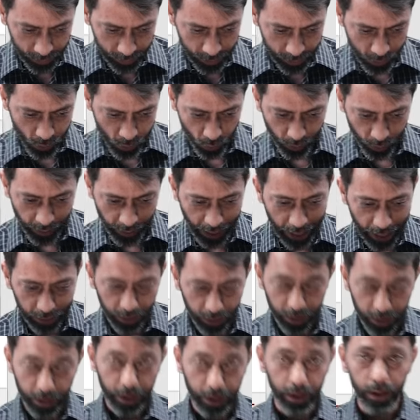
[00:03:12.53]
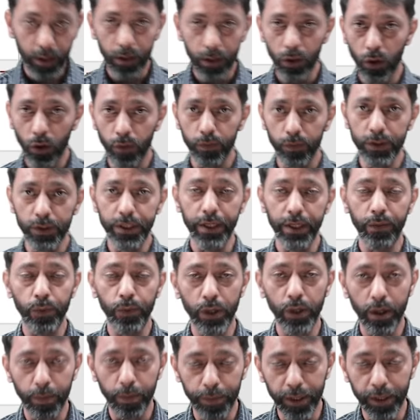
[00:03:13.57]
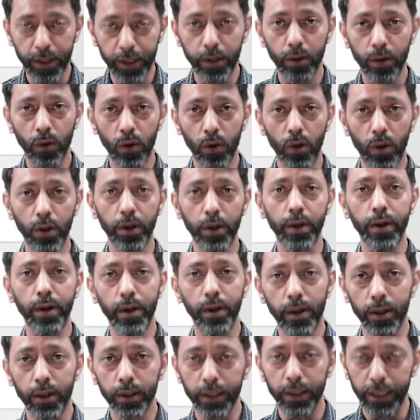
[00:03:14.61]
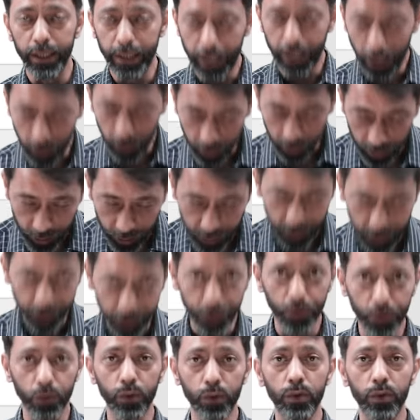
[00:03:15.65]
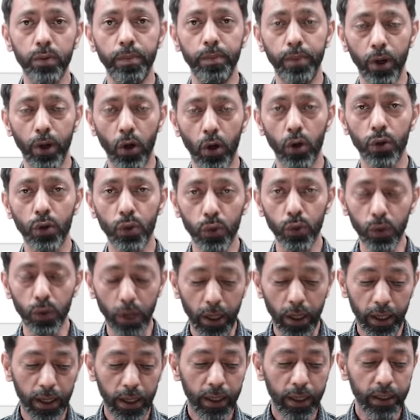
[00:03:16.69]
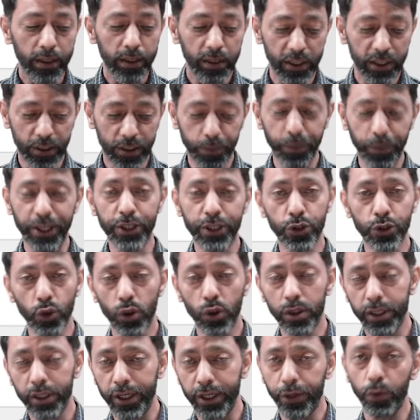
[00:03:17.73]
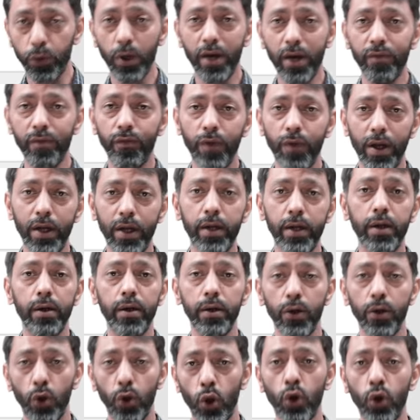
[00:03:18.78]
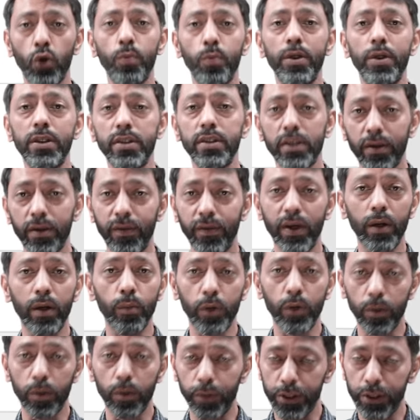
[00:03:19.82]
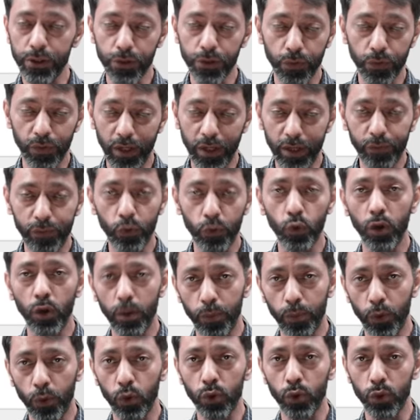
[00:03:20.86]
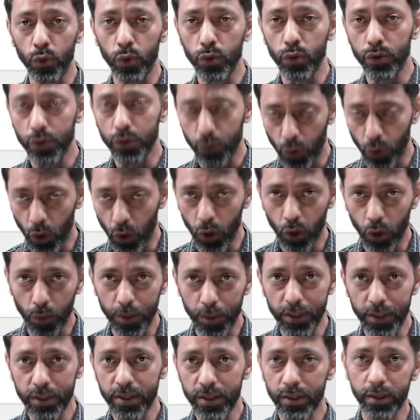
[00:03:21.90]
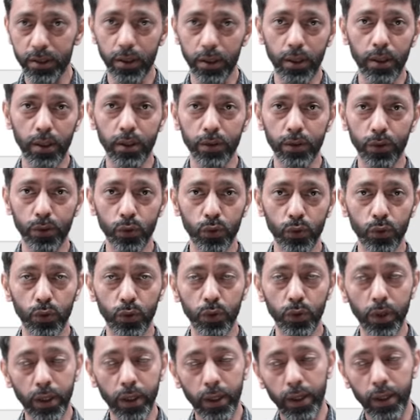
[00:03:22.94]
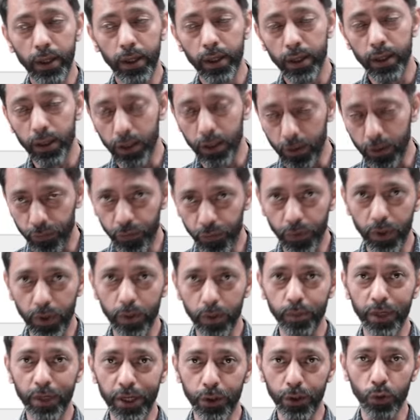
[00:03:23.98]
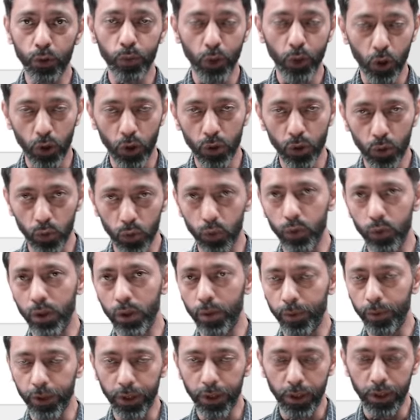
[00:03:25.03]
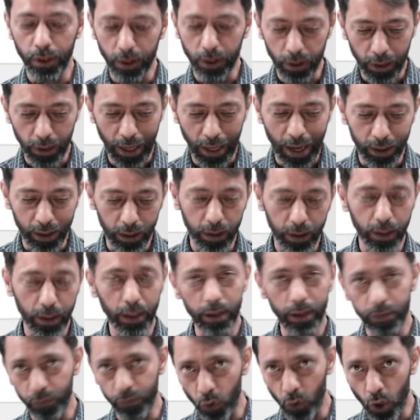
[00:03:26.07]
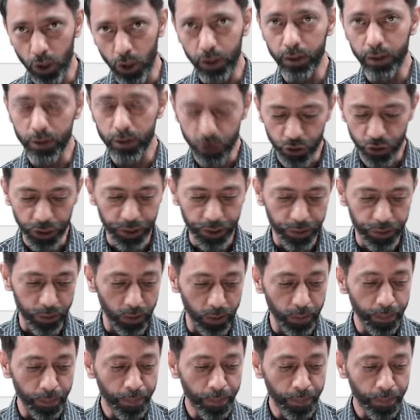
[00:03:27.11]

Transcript: So category obviously will depend on the category that you belong to. Just make sure that you have valid documents available because you will have to upload those documents to confirm that you belong to a particular category, if not general.